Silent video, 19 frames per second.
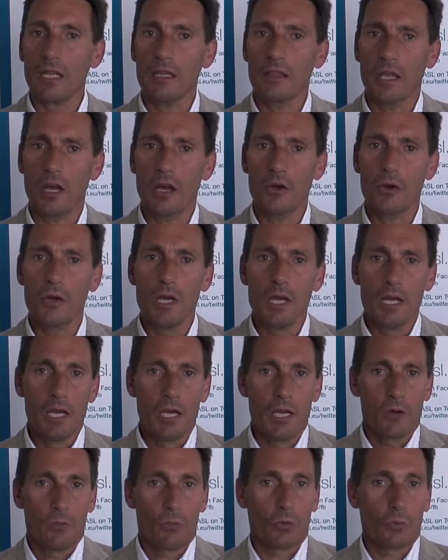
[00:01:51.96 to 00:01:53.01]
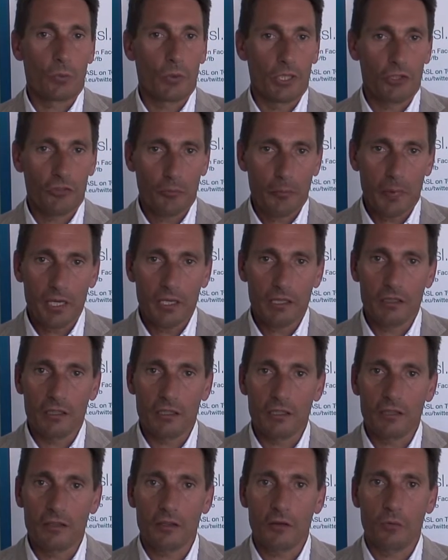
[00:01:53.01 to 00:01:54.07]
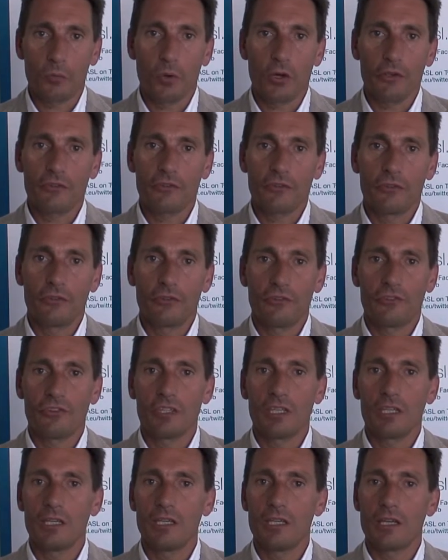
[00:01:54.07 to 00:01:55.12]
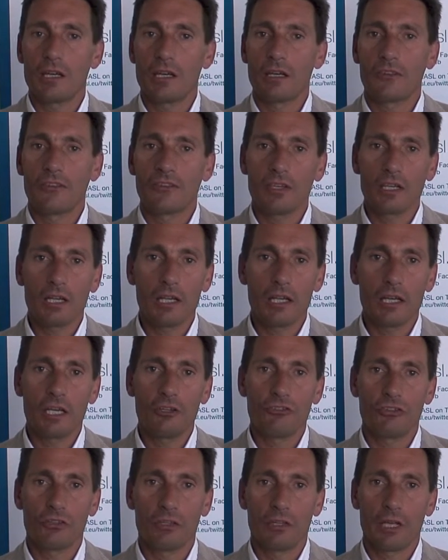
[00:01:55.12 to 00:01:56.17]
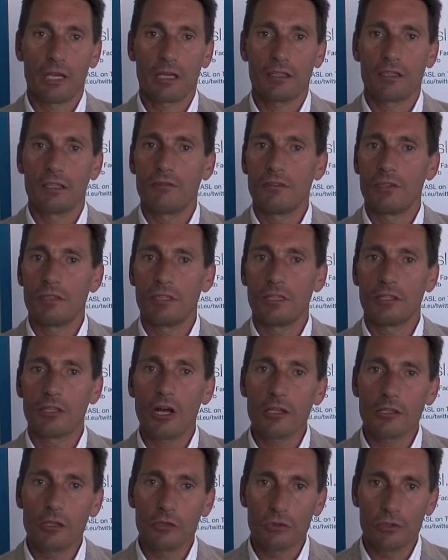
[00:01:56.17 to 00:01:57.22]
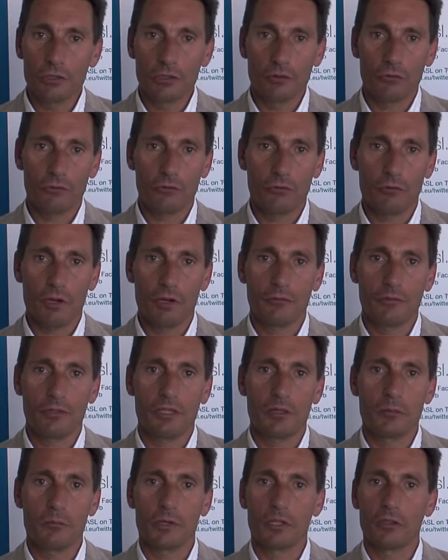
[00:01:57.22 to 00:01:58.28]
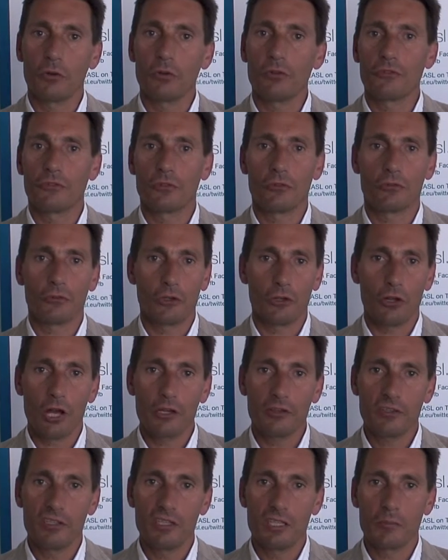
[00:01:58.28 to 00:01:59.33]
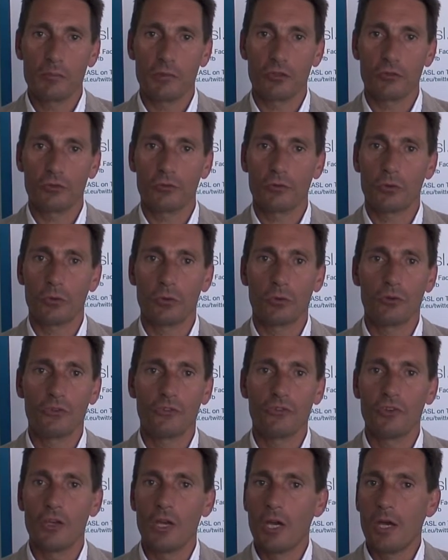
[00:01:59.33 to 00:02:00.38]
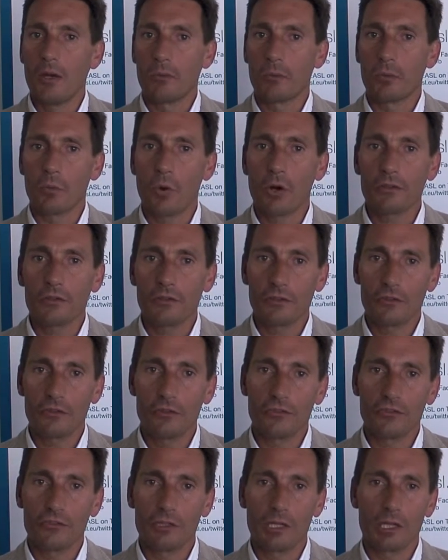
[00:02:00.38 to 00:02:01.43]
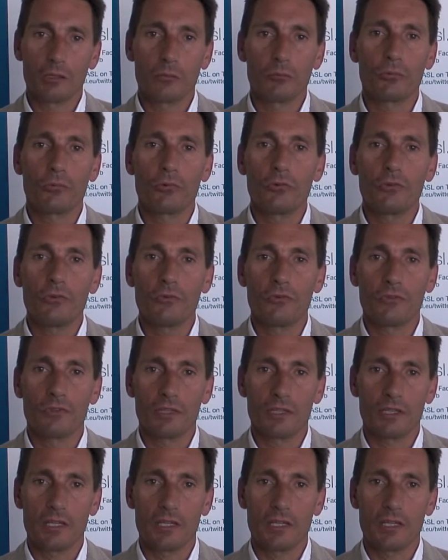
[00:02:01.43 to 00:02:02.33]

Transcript: Now, what we expected was to see a single agent activity not only of sorafenib but also of erlotinib, and of course we wanted to see an improved